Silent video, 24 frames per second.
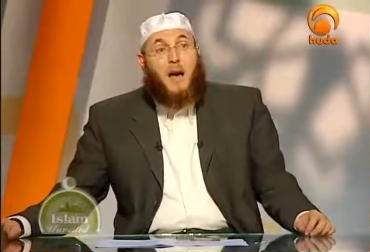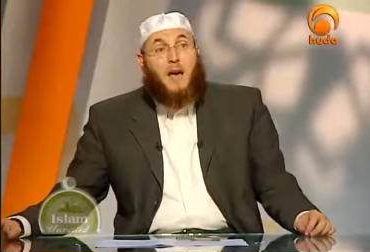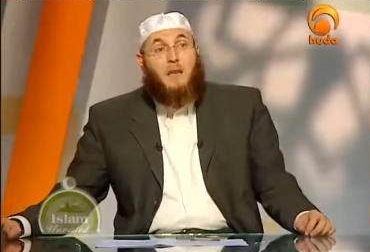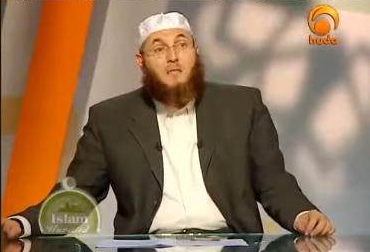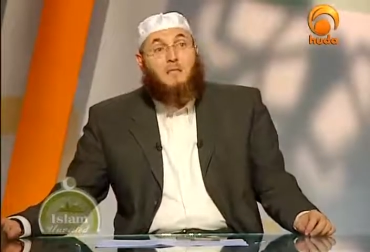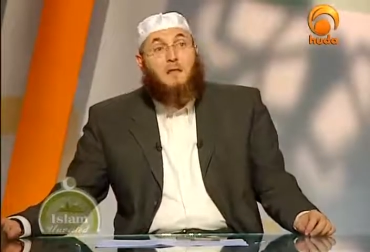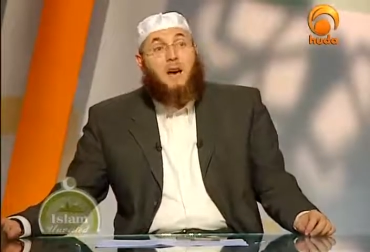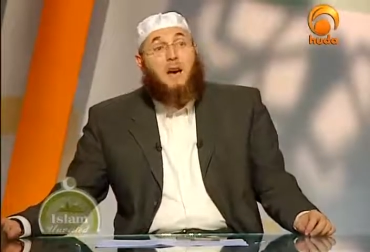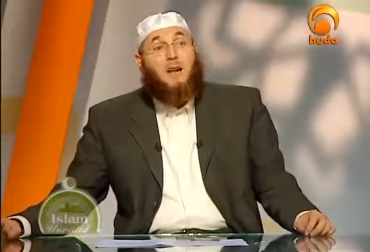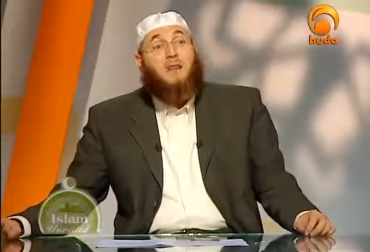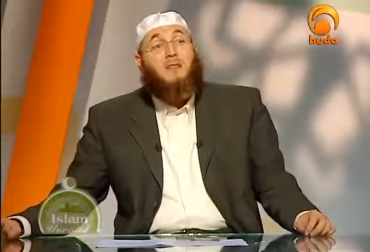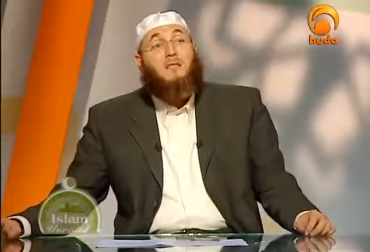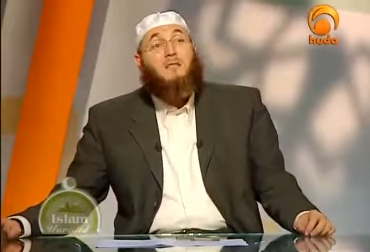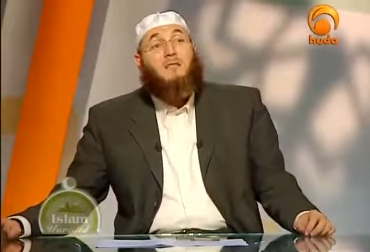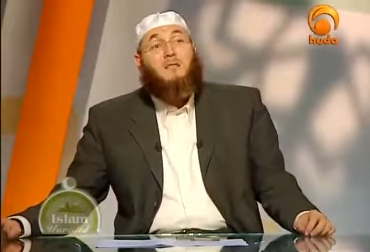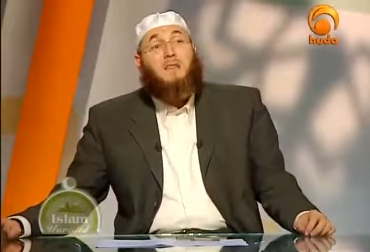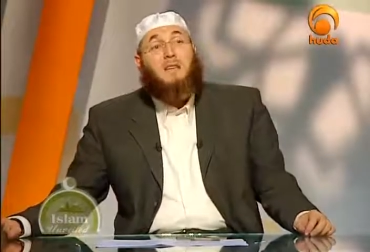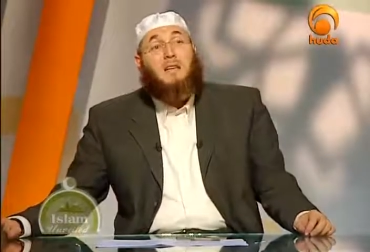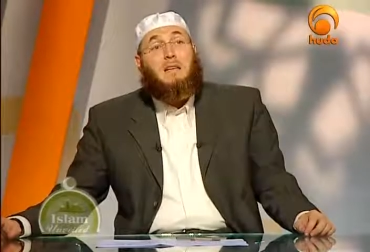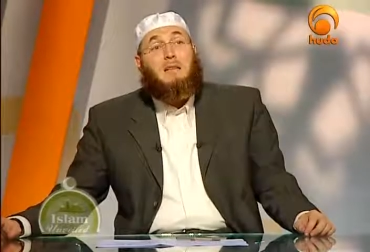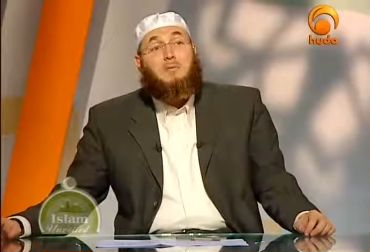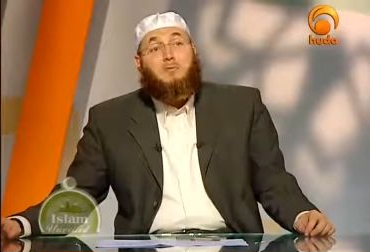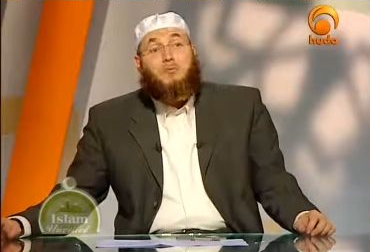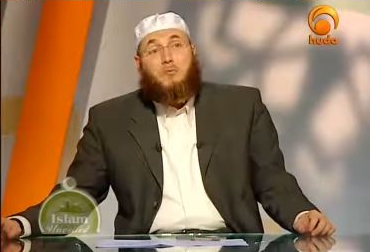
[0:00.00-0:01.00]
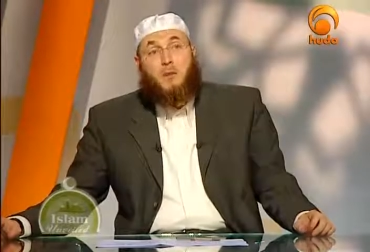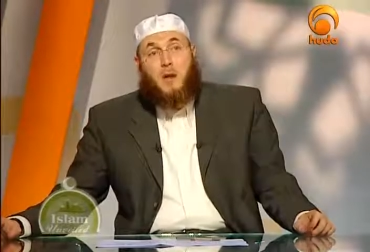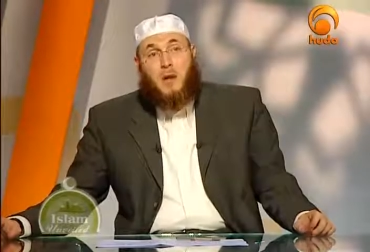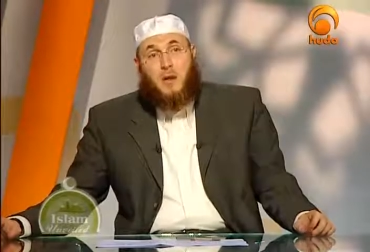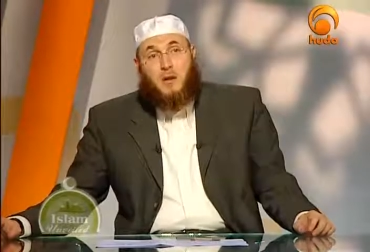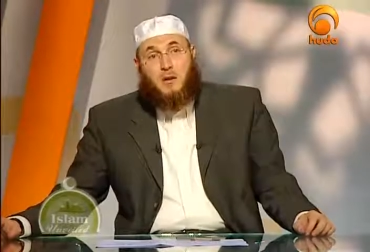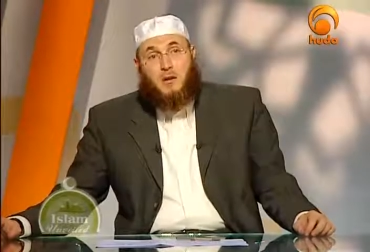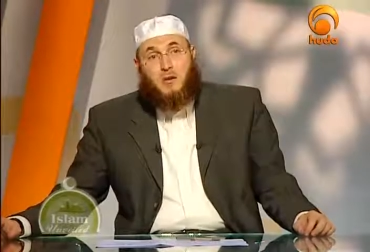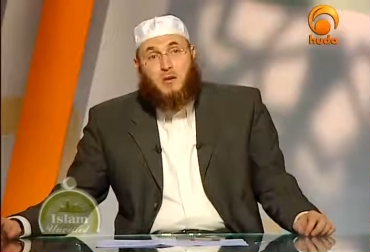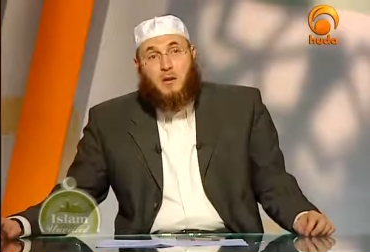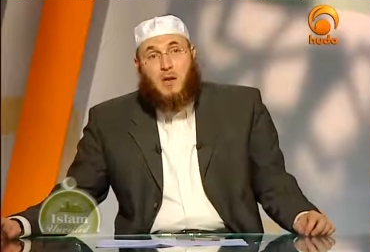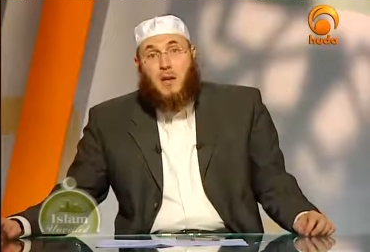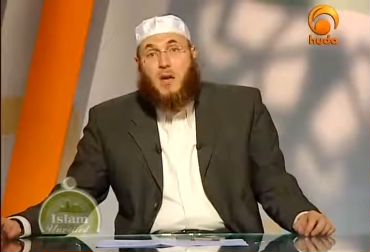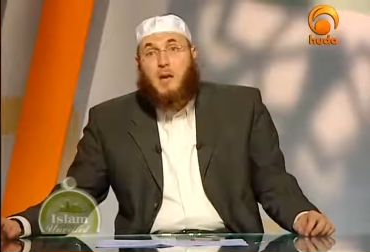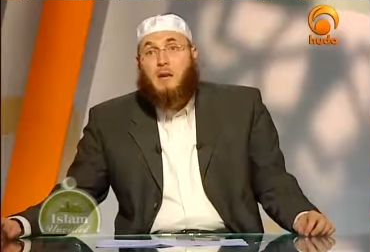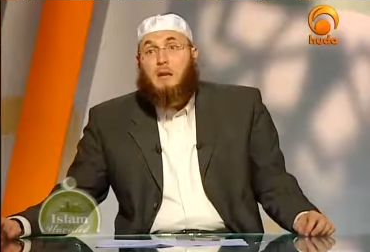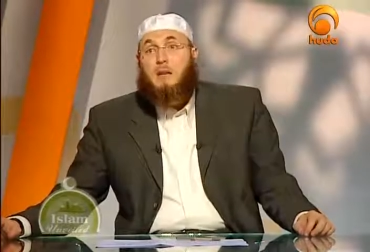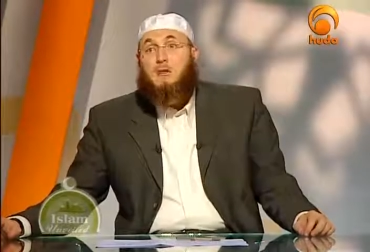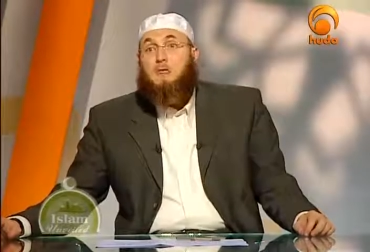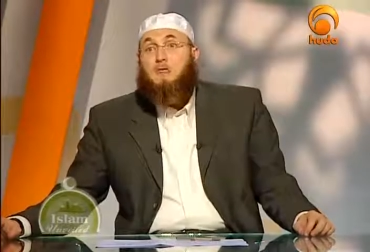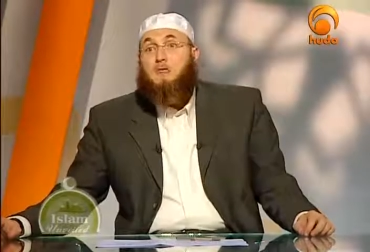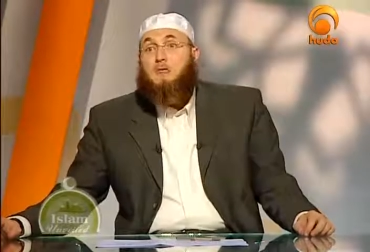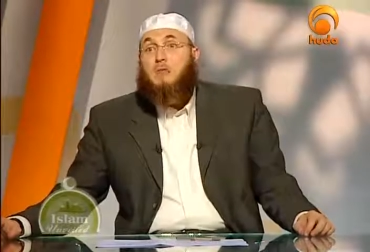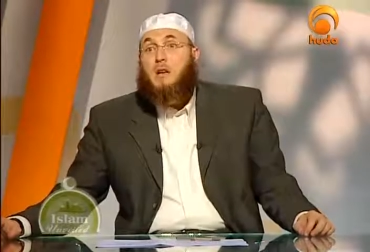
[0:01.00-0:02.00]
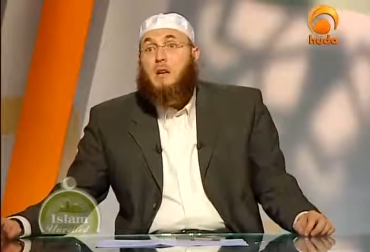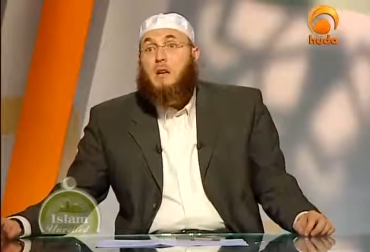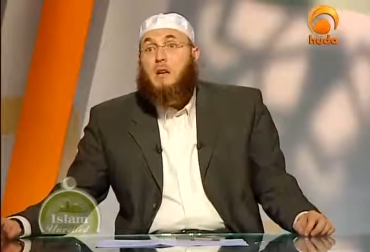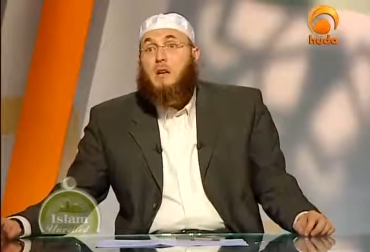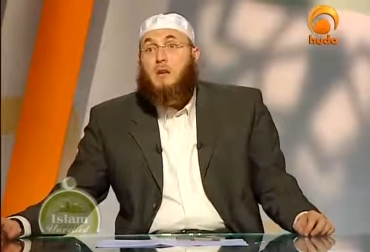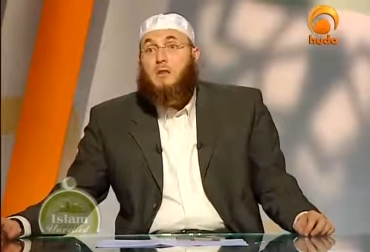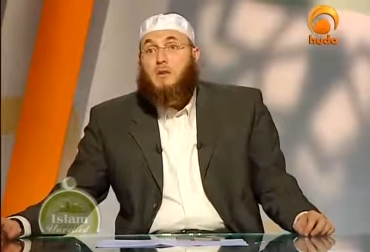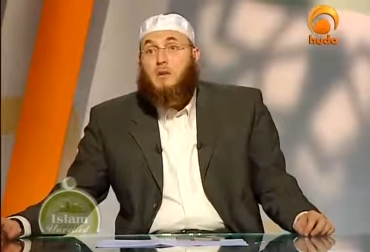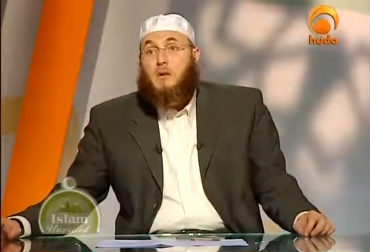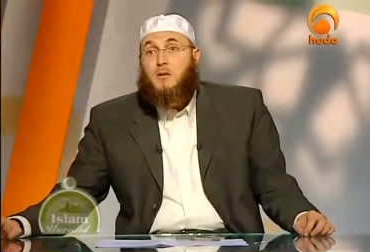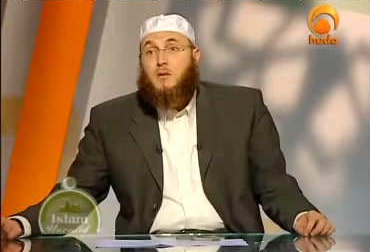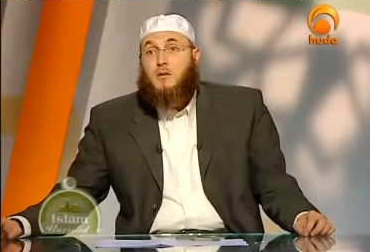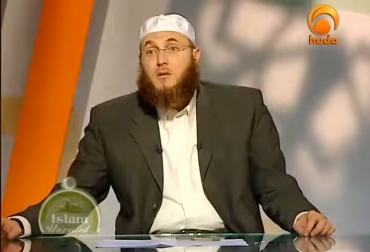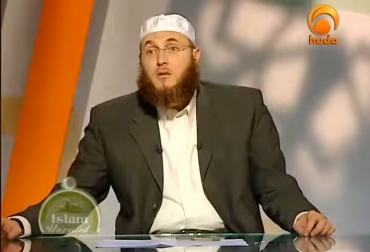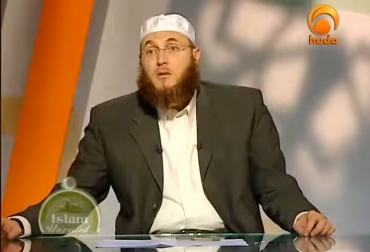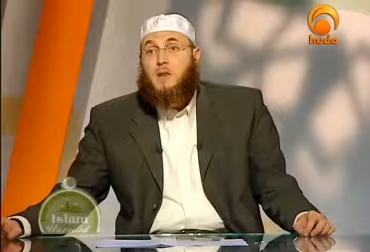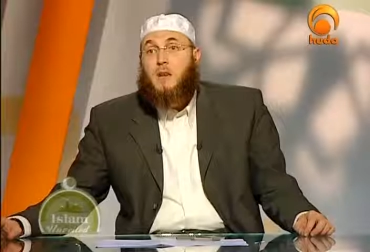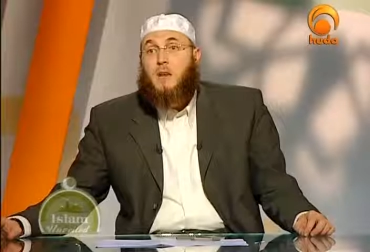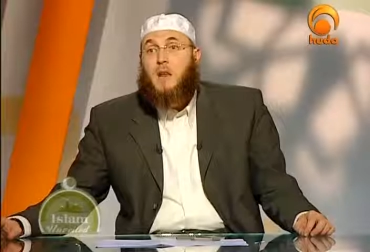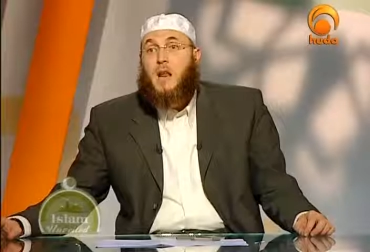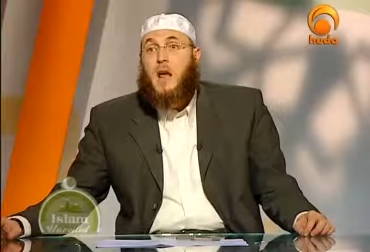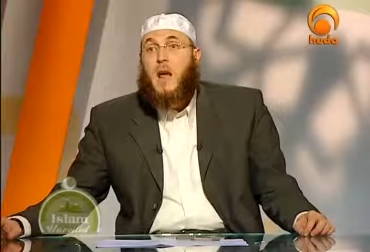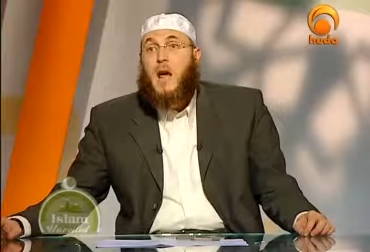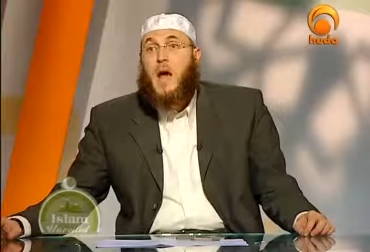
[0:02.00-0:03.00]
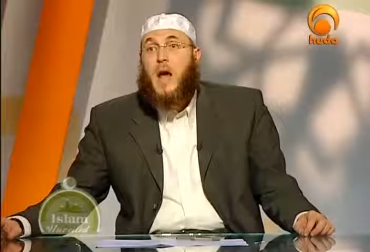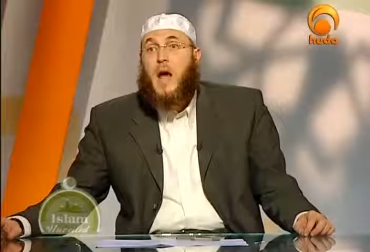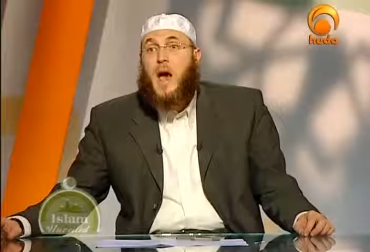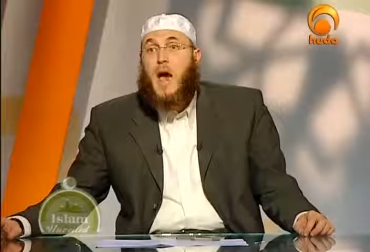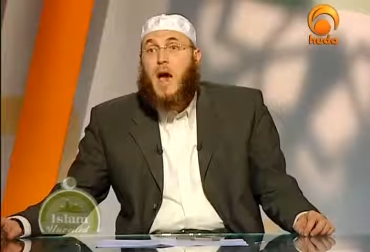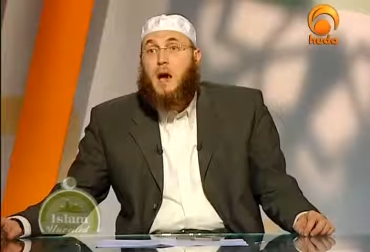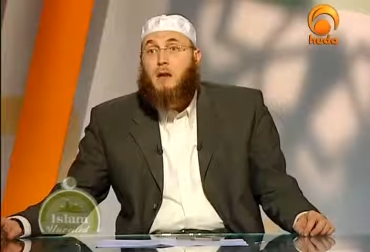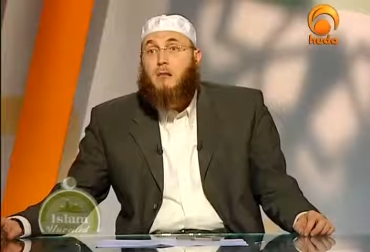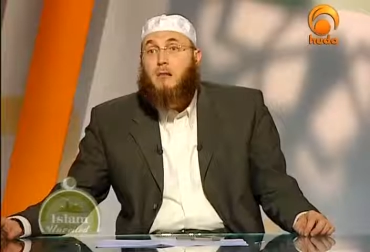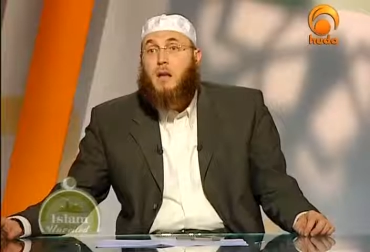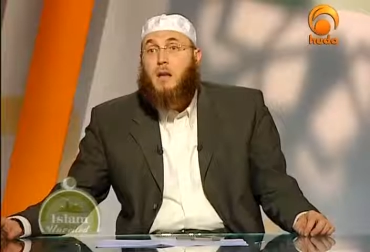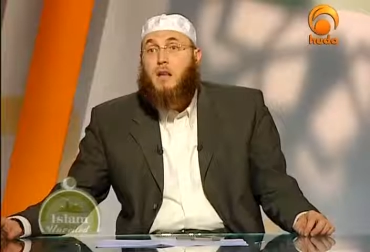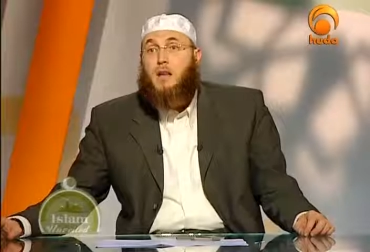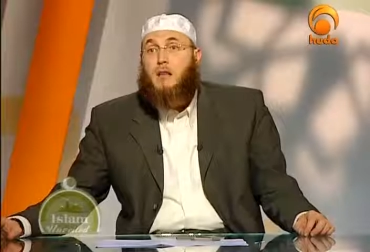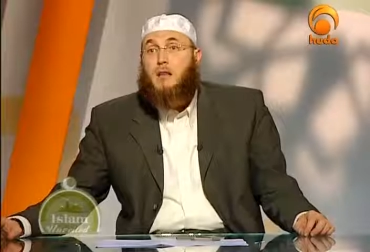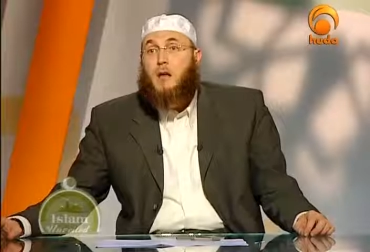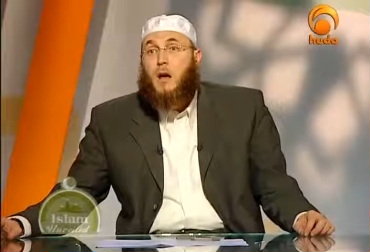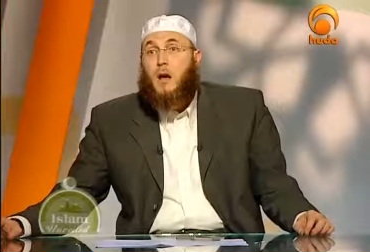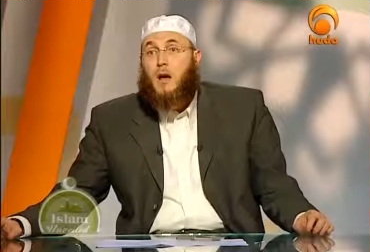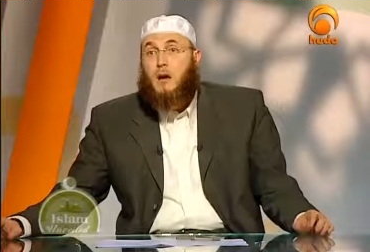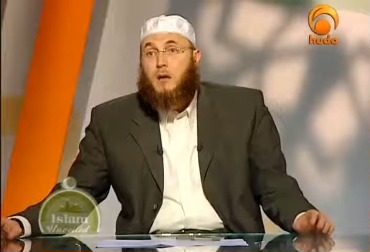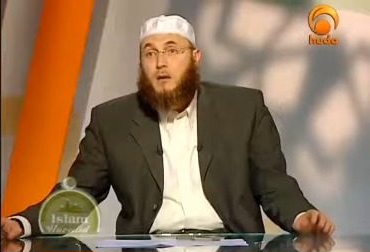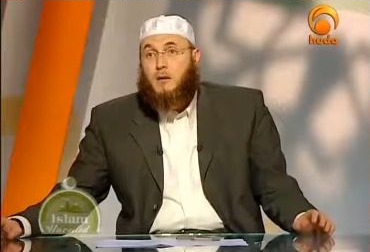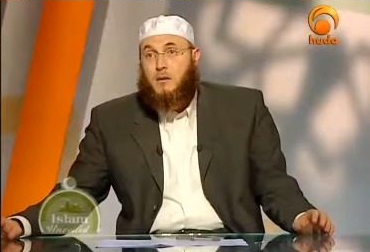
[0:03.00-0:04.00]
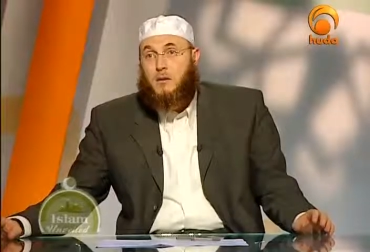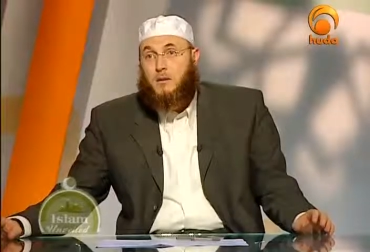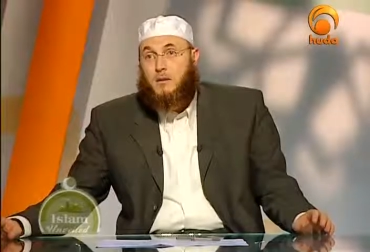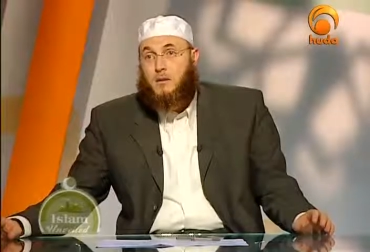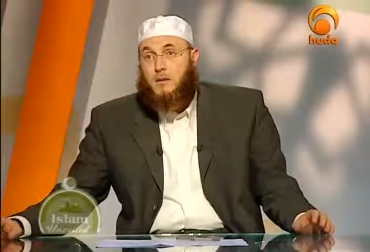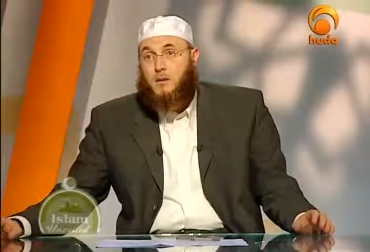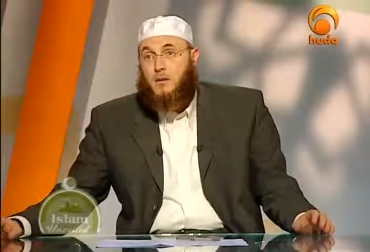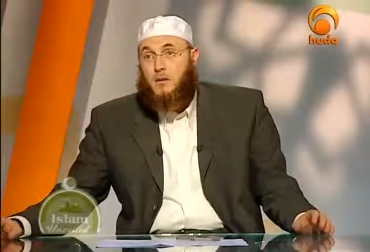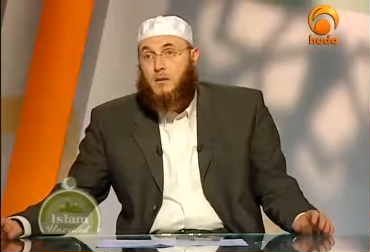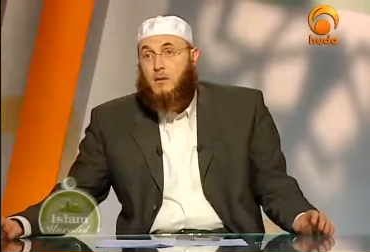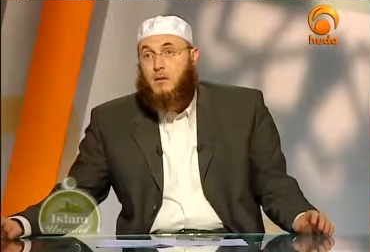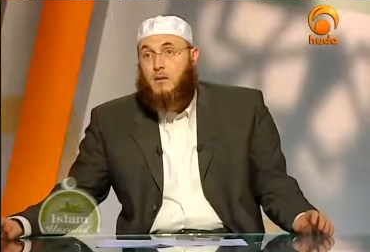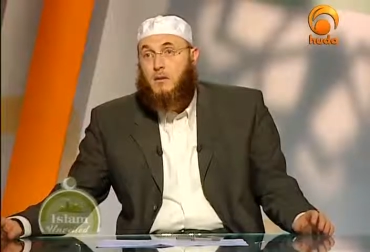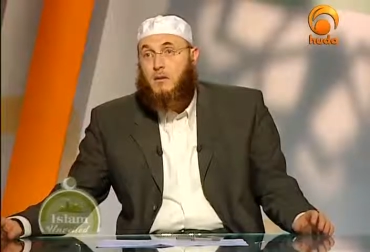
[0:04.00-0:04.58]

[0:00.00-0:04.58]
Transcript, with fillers: I find it very strange and it really shows that how intolerant